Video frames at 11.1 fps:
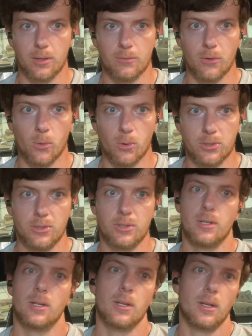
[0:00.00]
of force
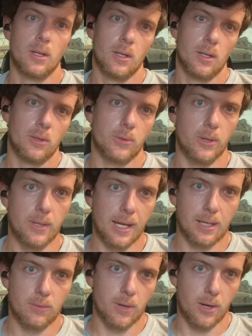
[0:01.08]
through that
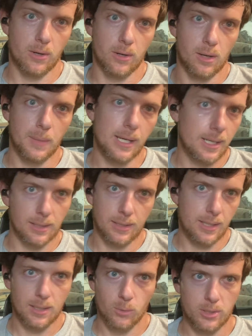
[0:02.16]
converter
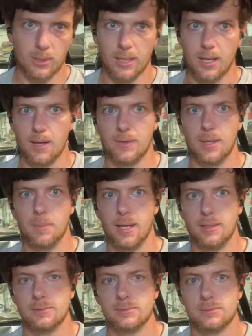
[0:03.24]
immediately when you let off that
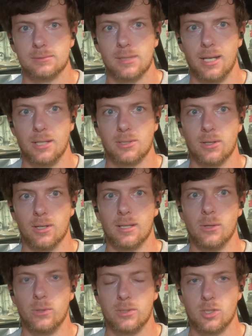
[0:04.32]
button, and it's going to
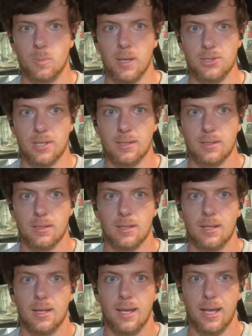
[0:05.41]
load the suspension
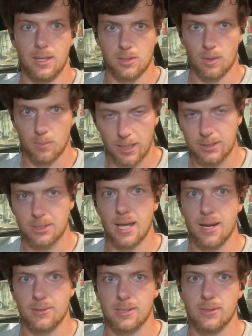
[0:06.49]
and it's going to break the
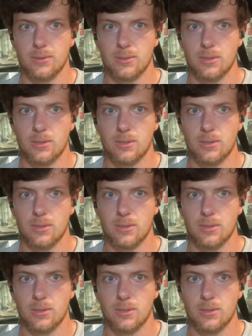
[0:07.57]
tires loose.